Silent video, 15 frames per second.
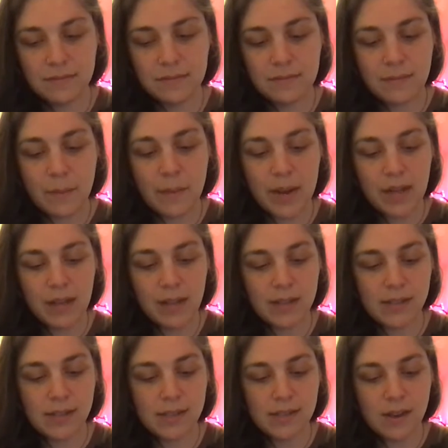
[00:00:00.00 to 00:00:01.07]
I'm going to
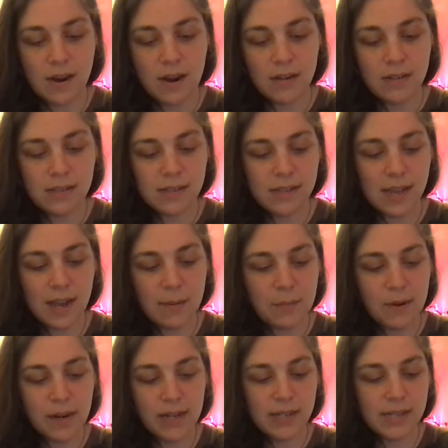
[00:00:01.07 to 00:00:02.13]
cleanse these cards because I got a
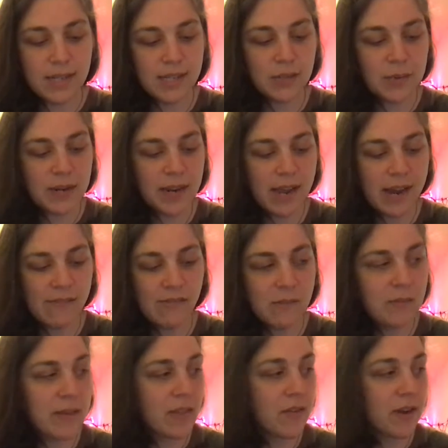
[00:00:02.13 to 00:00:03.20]
pretty intense reading out of them
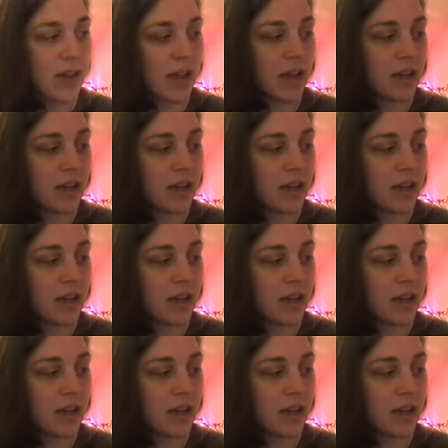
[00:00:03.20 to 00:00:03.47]
the other day,